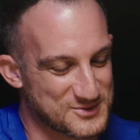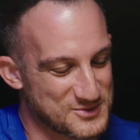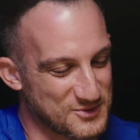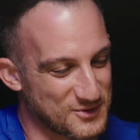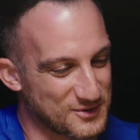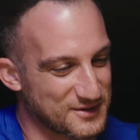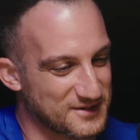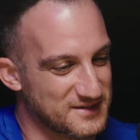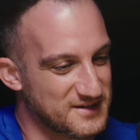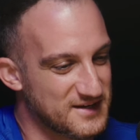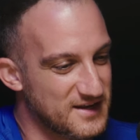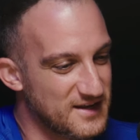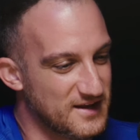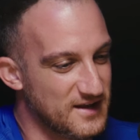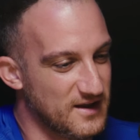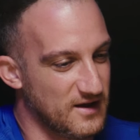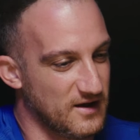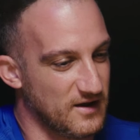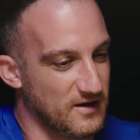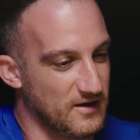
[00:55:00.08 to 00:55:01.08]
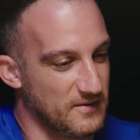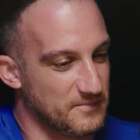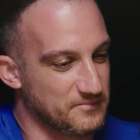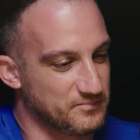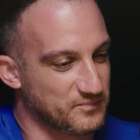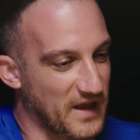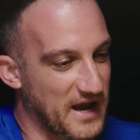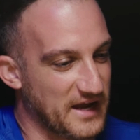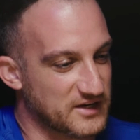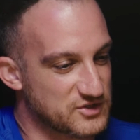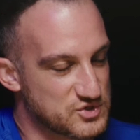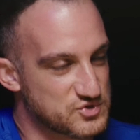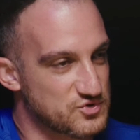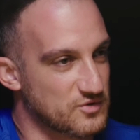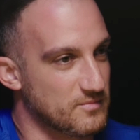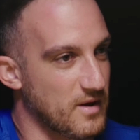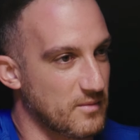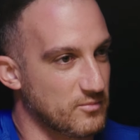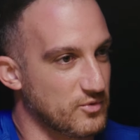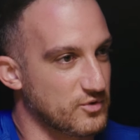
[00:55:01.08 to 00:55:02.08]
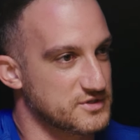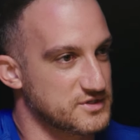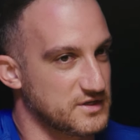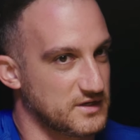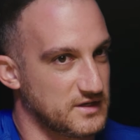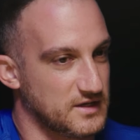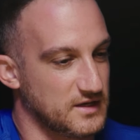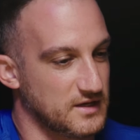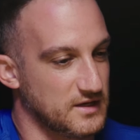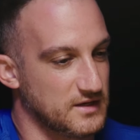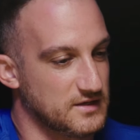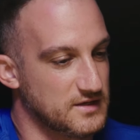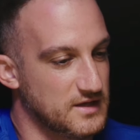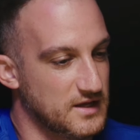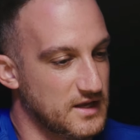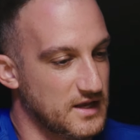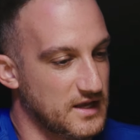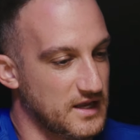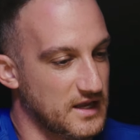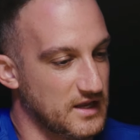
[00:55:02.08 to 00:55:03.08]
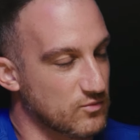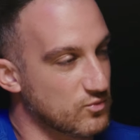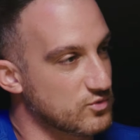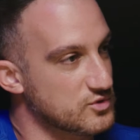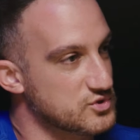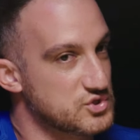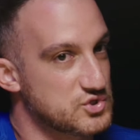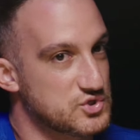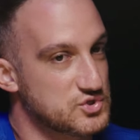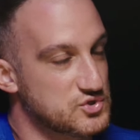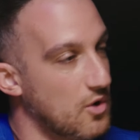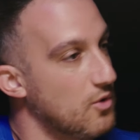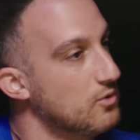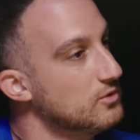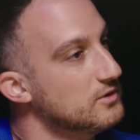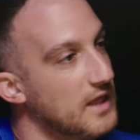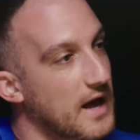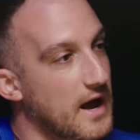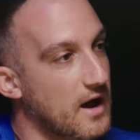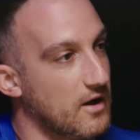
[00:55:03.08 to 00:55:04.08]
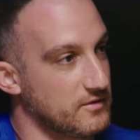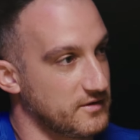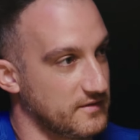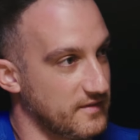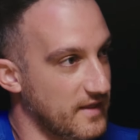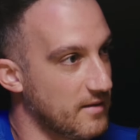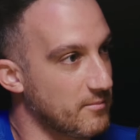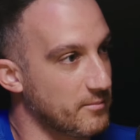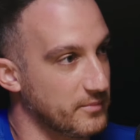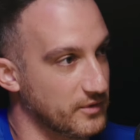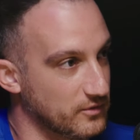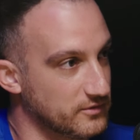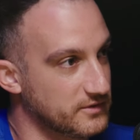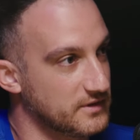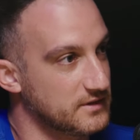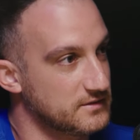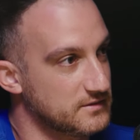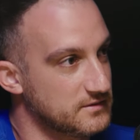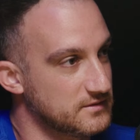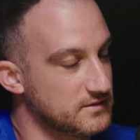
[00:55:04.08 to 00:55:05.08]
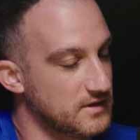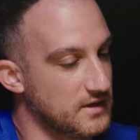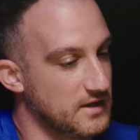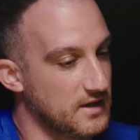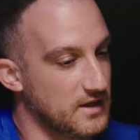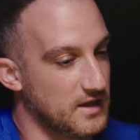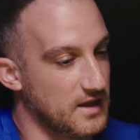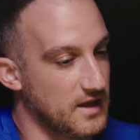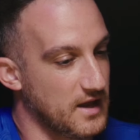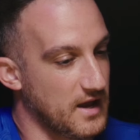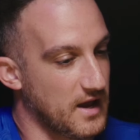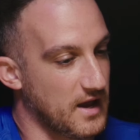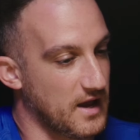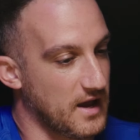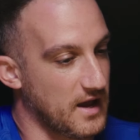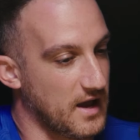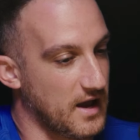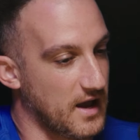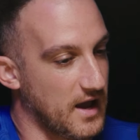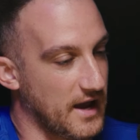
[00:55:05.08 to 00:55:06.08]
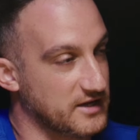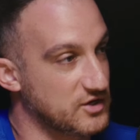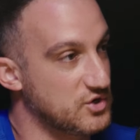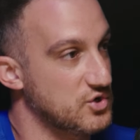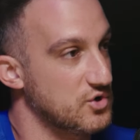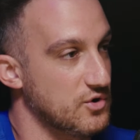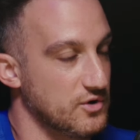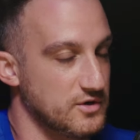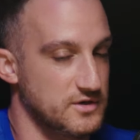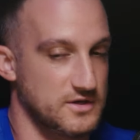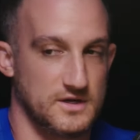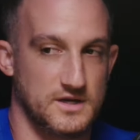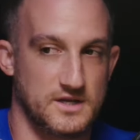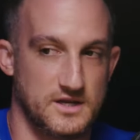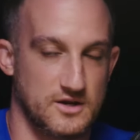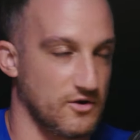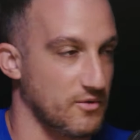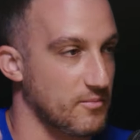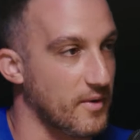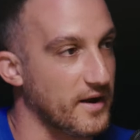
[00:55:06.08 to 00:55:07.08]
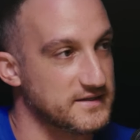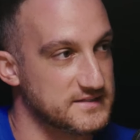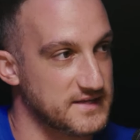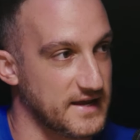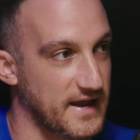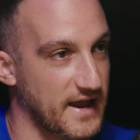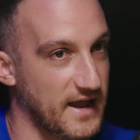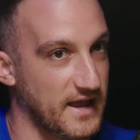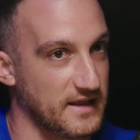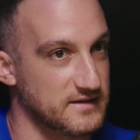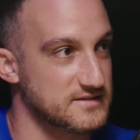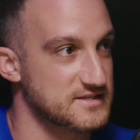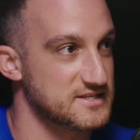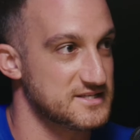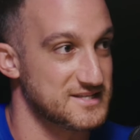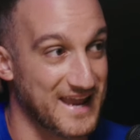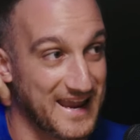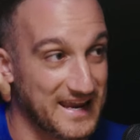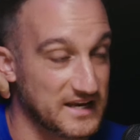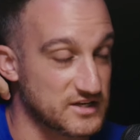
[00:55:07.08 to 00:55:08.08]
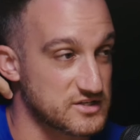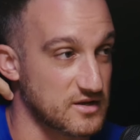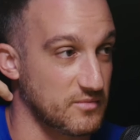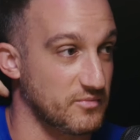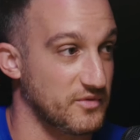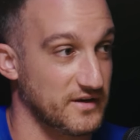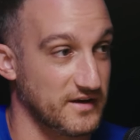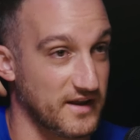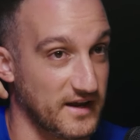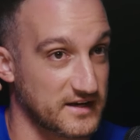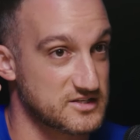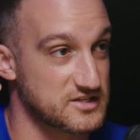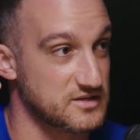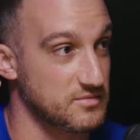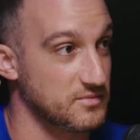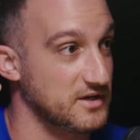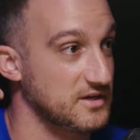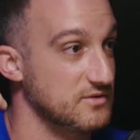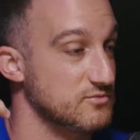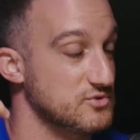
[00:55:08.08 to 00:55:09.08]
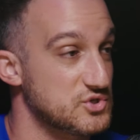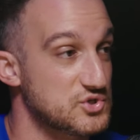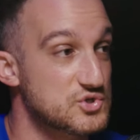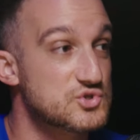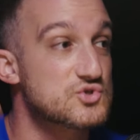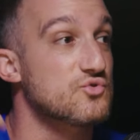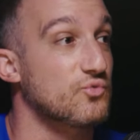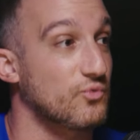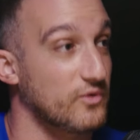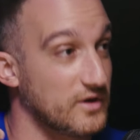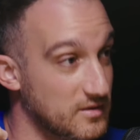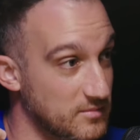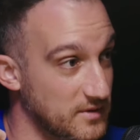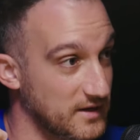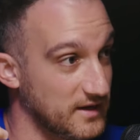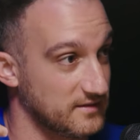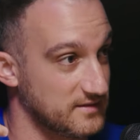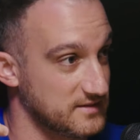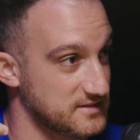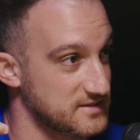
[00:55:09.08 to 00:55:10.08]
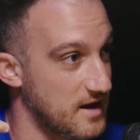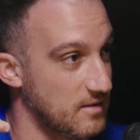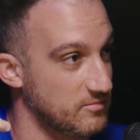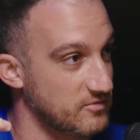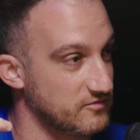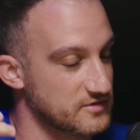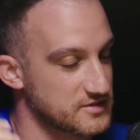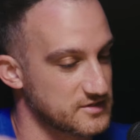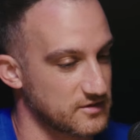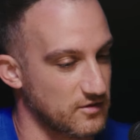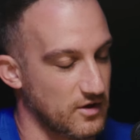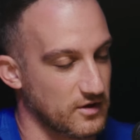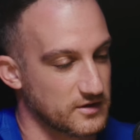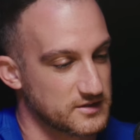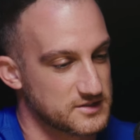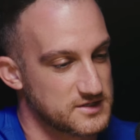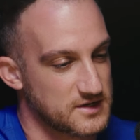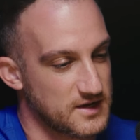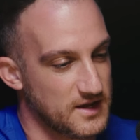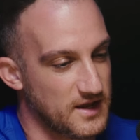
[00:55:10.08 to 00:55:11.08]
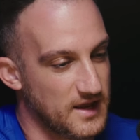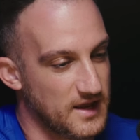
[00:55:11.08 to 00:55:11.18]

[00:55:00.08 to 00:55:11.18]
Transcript: Jordan. Um, I just remember as a kid, it was so loud in that building. I couldn't hear my dad saying something next to me, and he was screaming at the top of his lungs.